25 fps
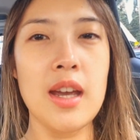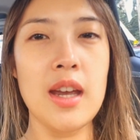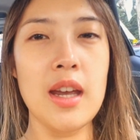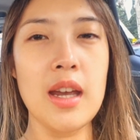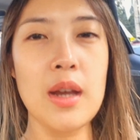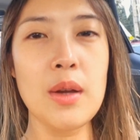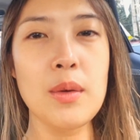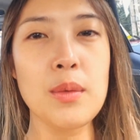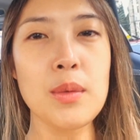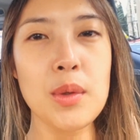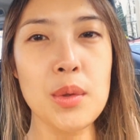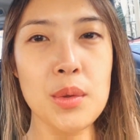
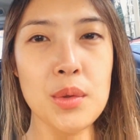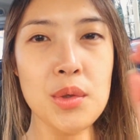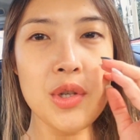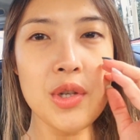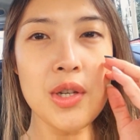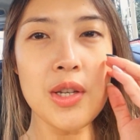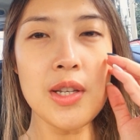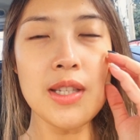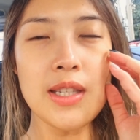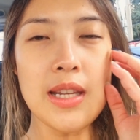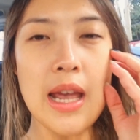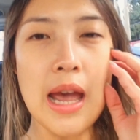
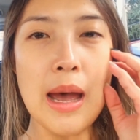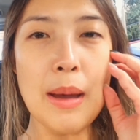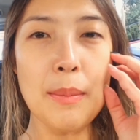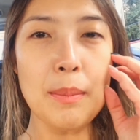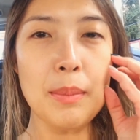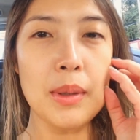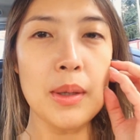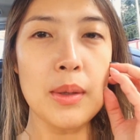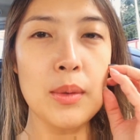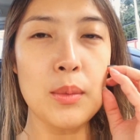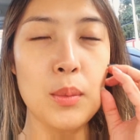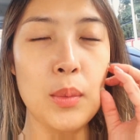erosions
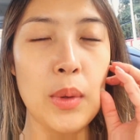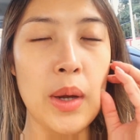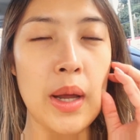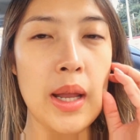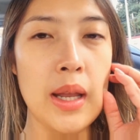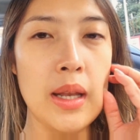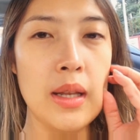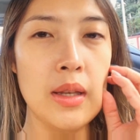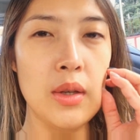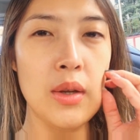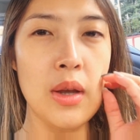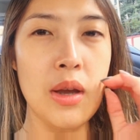happen
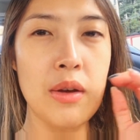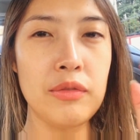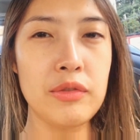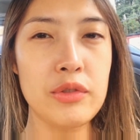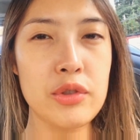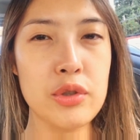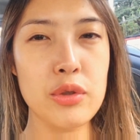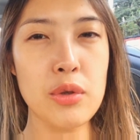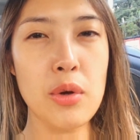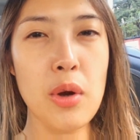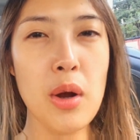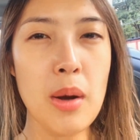when you have
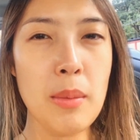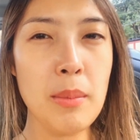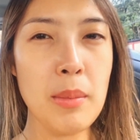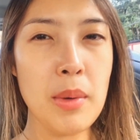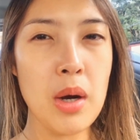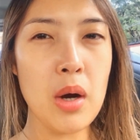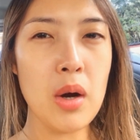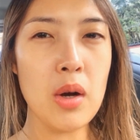trauma